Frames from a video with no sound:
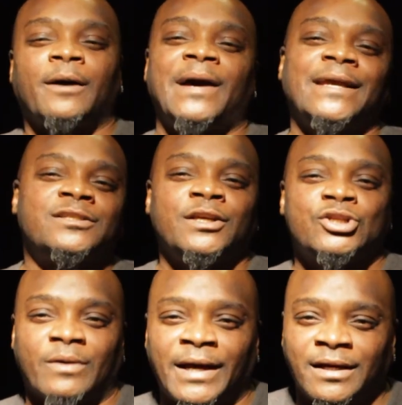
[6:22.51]
Mike G
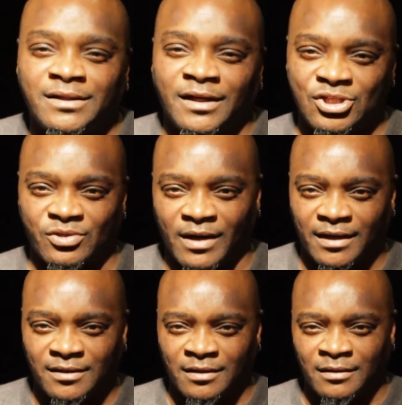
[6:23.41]
tried to. He
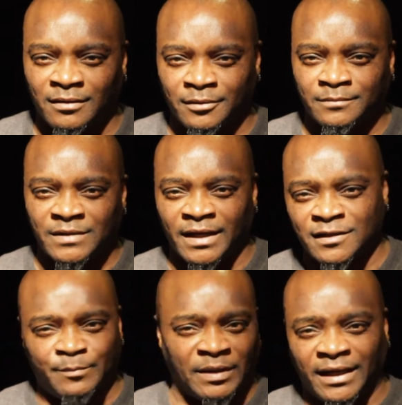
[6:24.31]
tried to
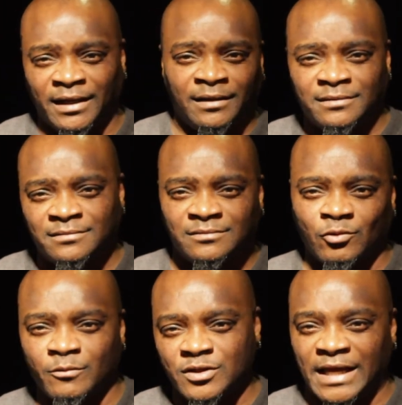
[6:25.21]
explain
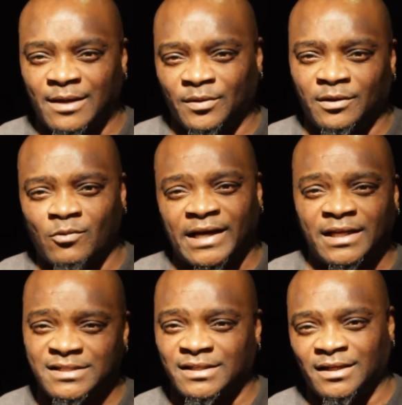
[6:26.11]
what was happening, why
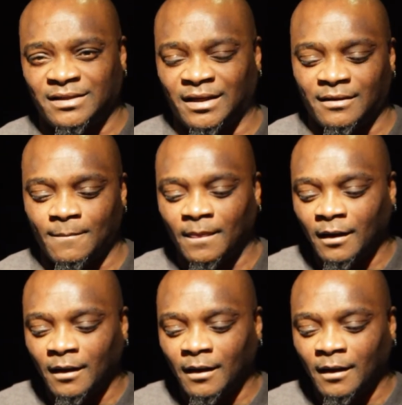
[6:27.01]
he said that.